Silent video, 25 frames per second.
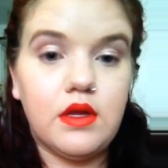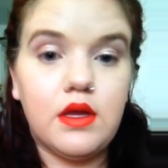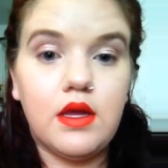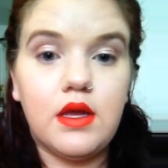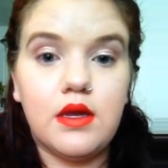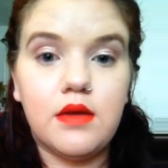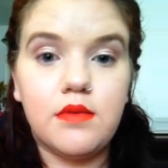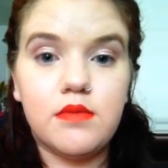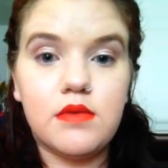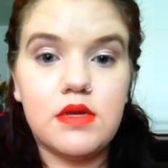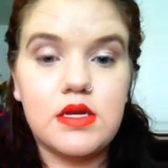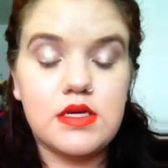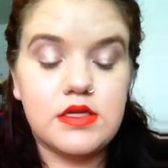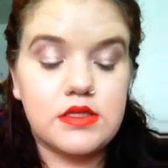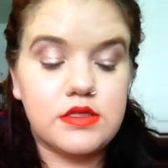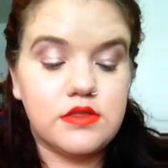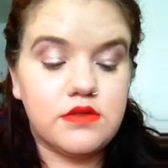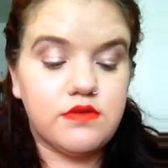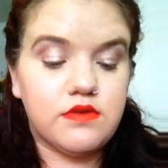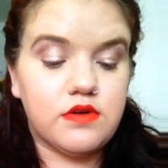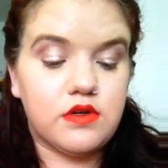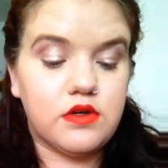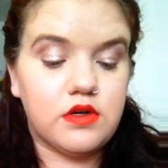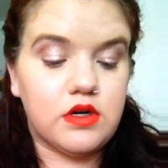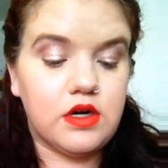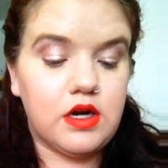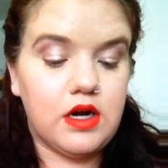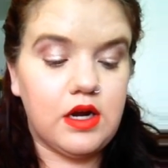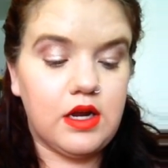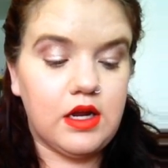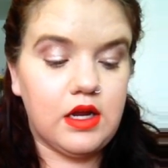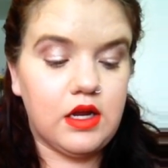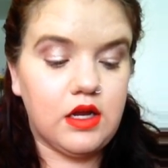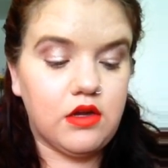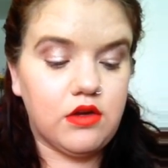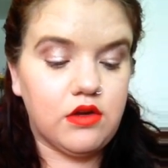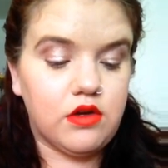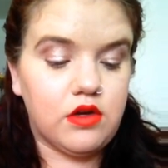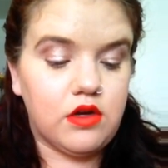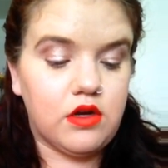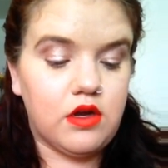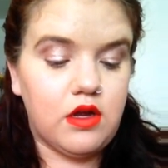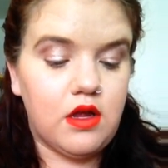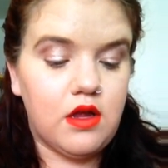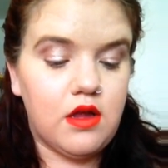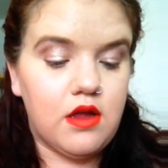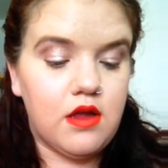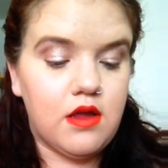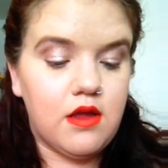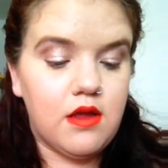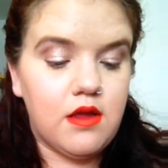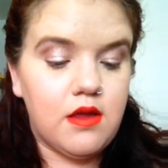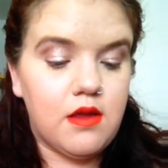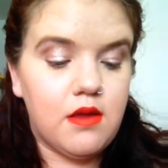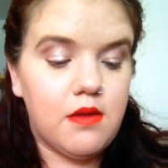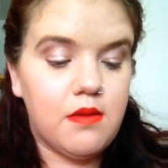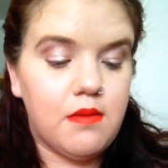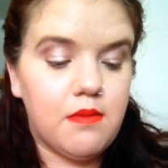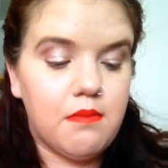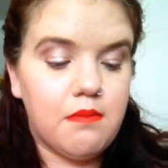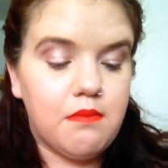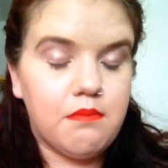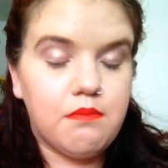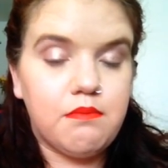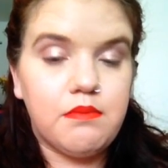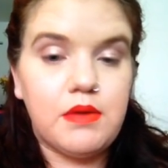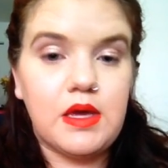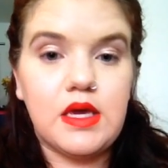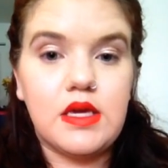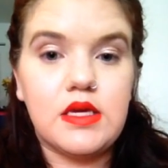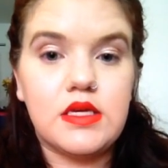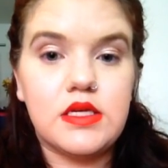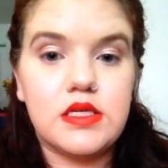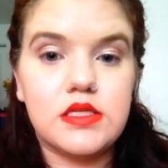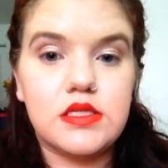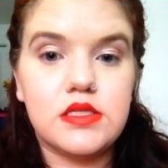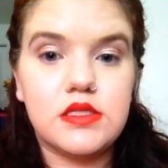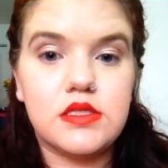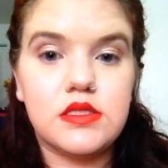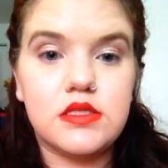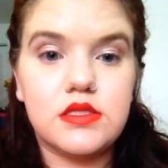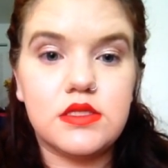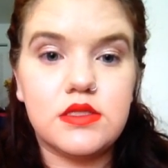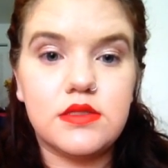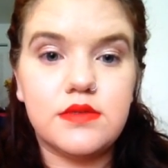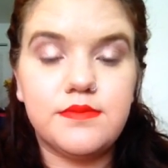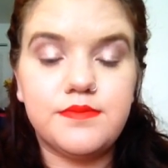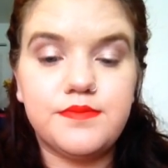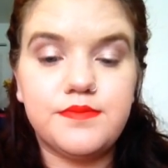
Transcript: And it makes for a good base.